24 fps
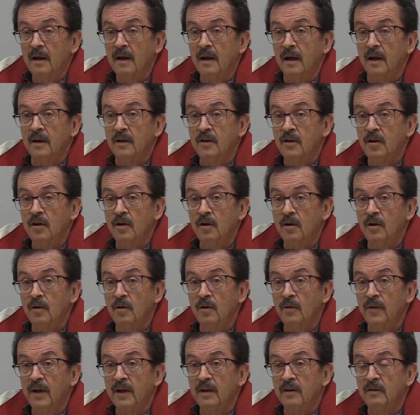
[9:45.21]

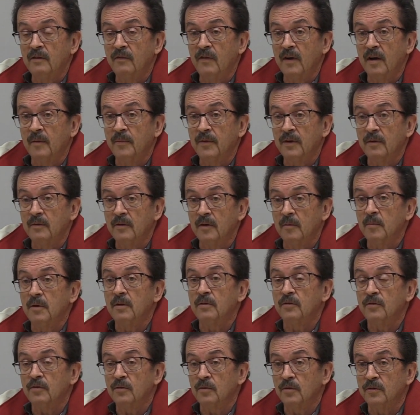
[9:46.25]
until they developed the middle
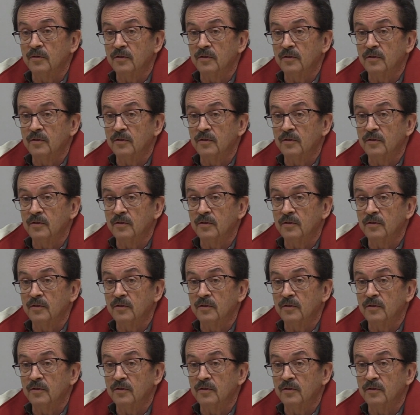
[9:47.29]
school